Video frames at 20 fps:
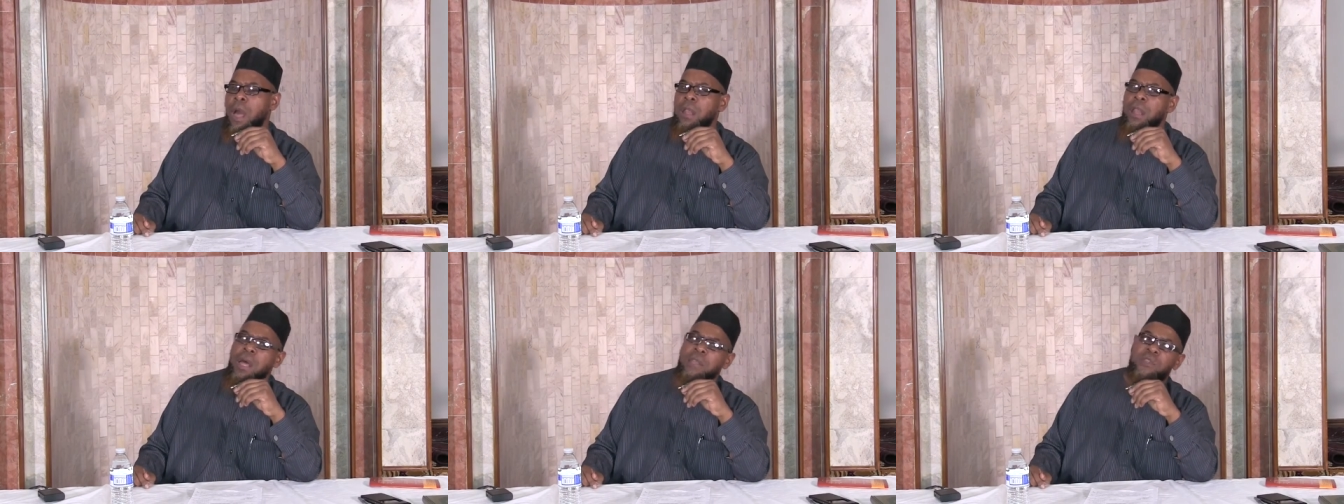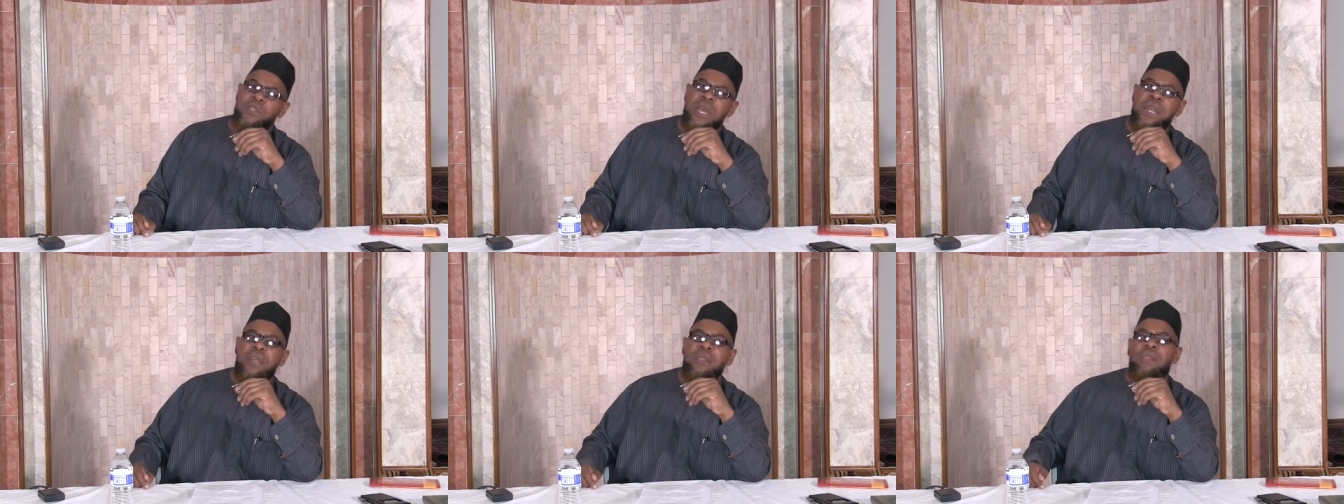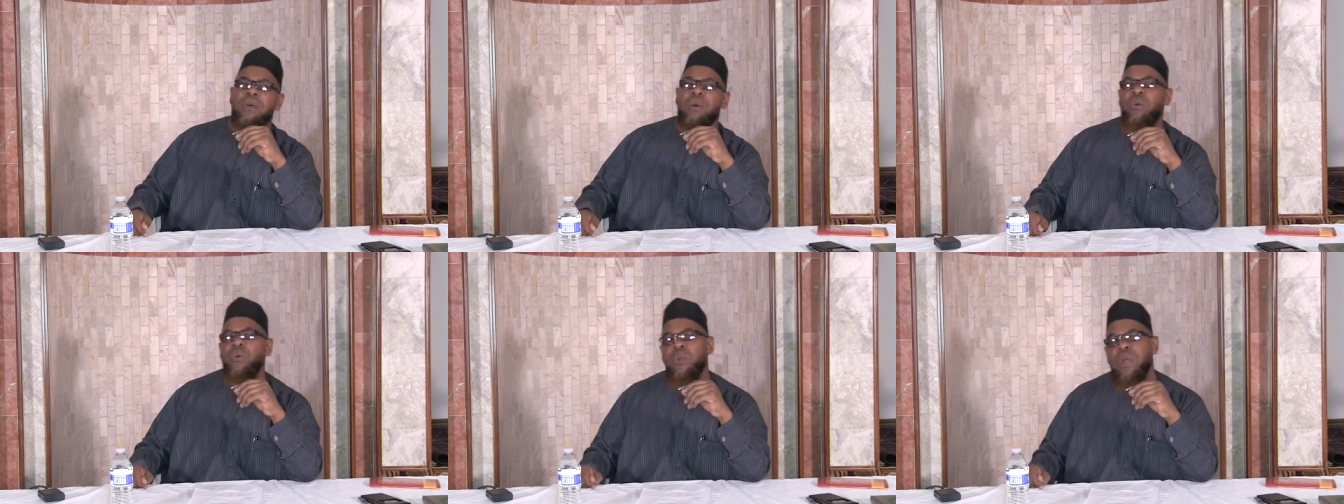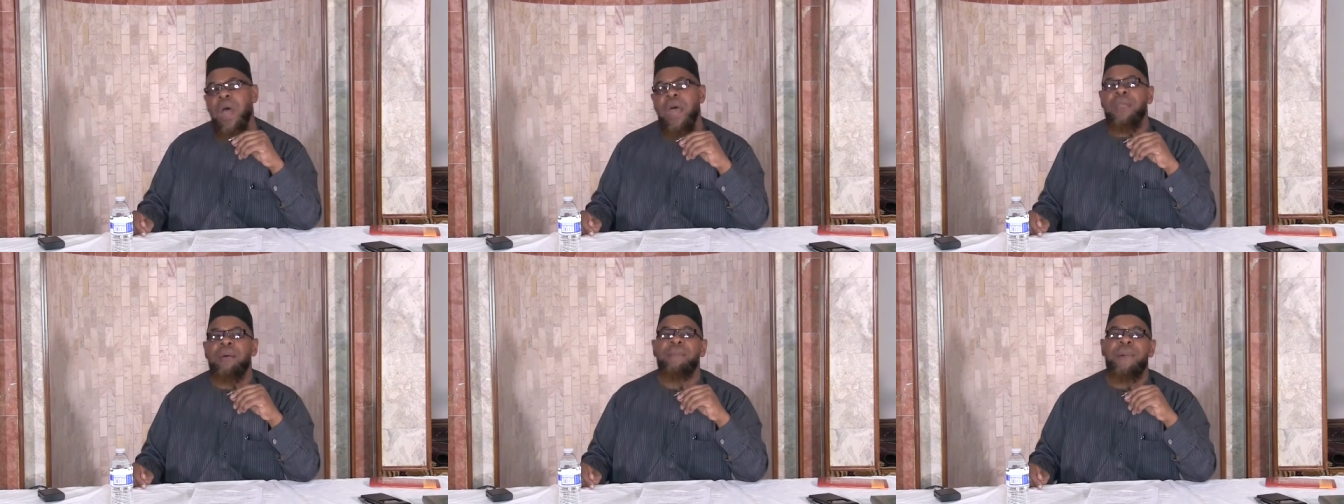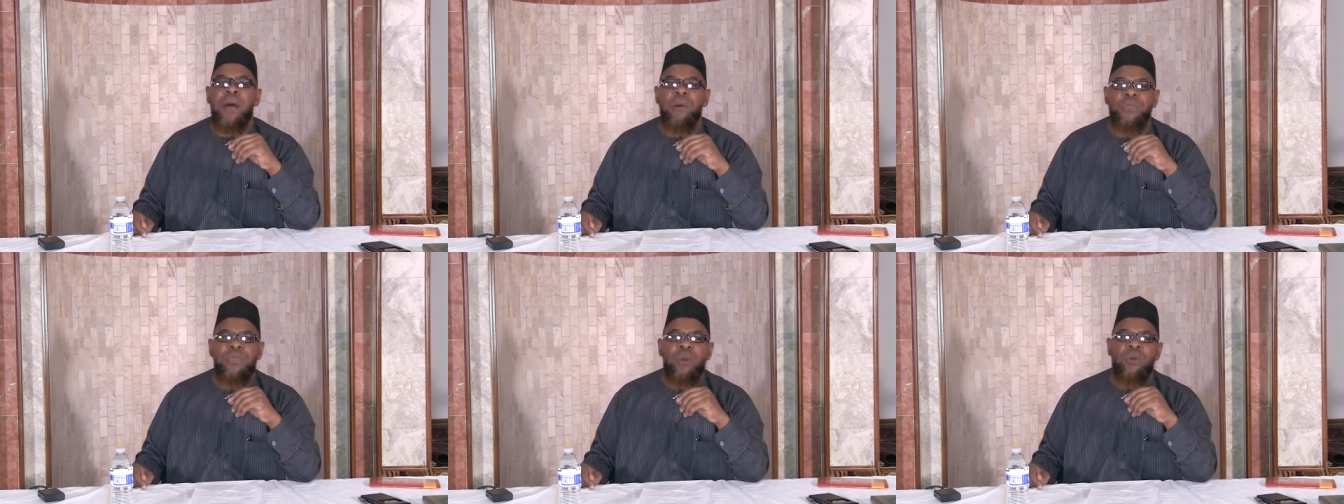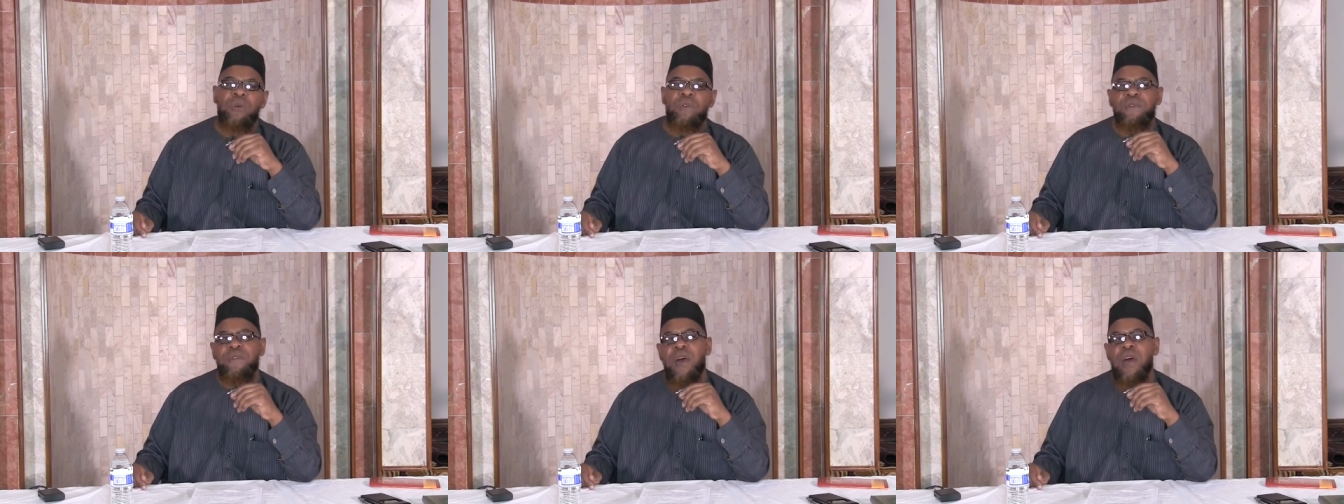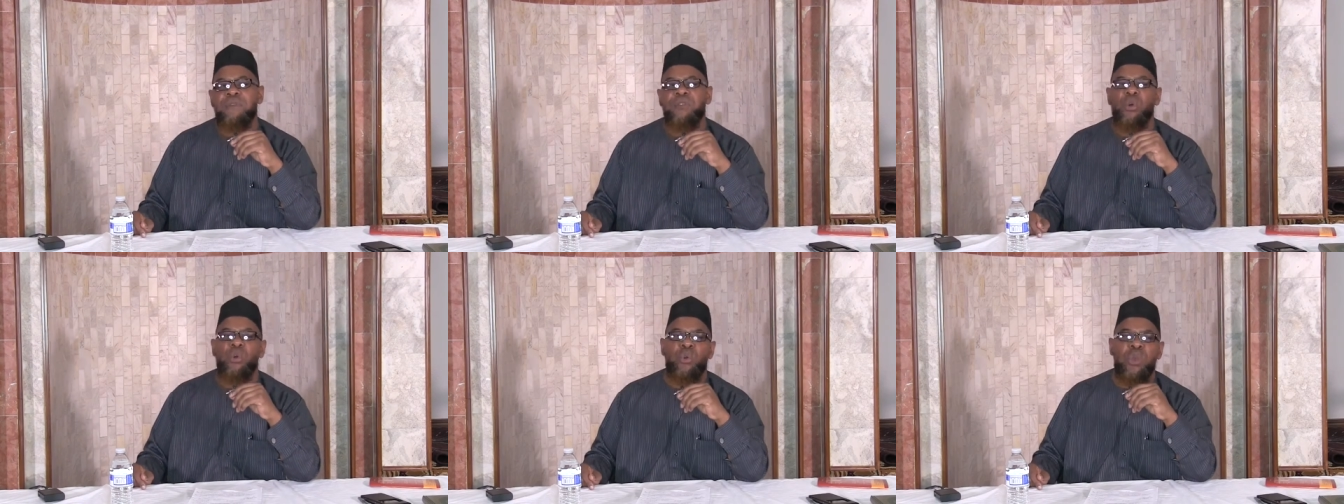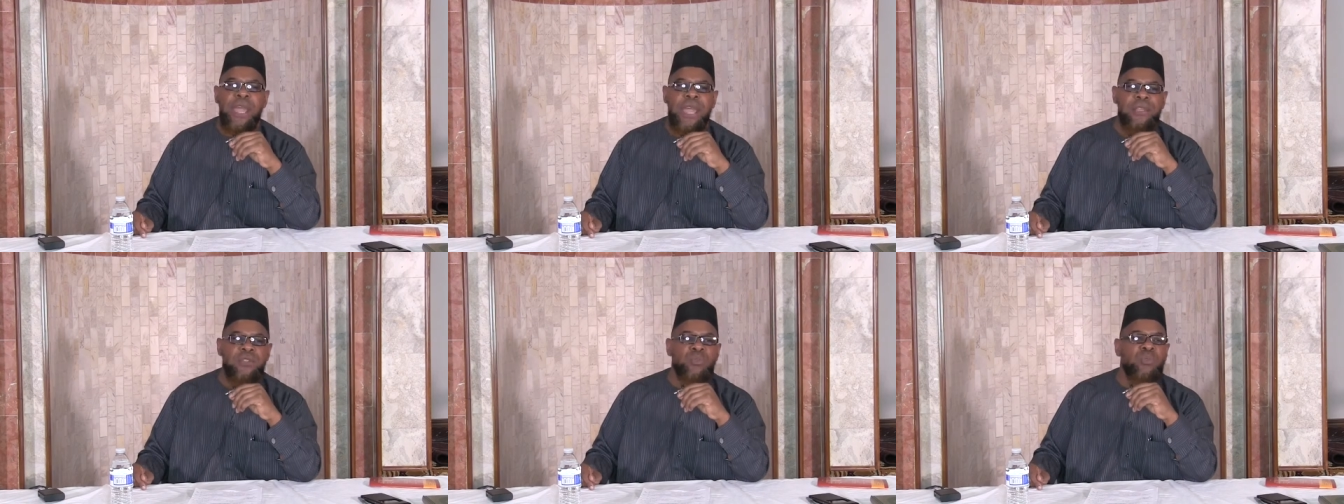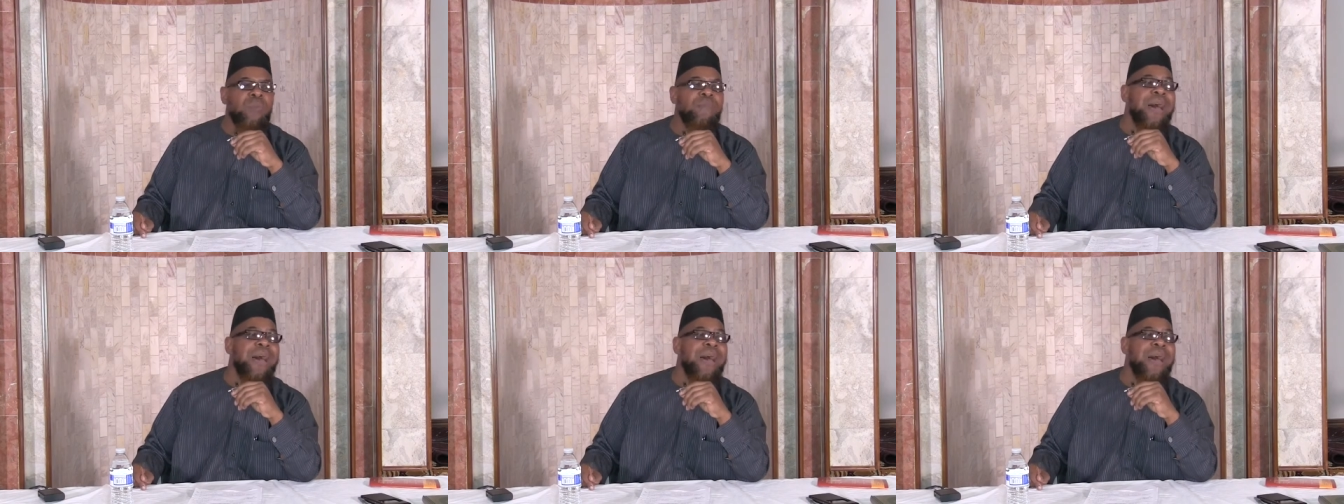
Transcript: Allah said in the Quran about the Kufar Quraysh,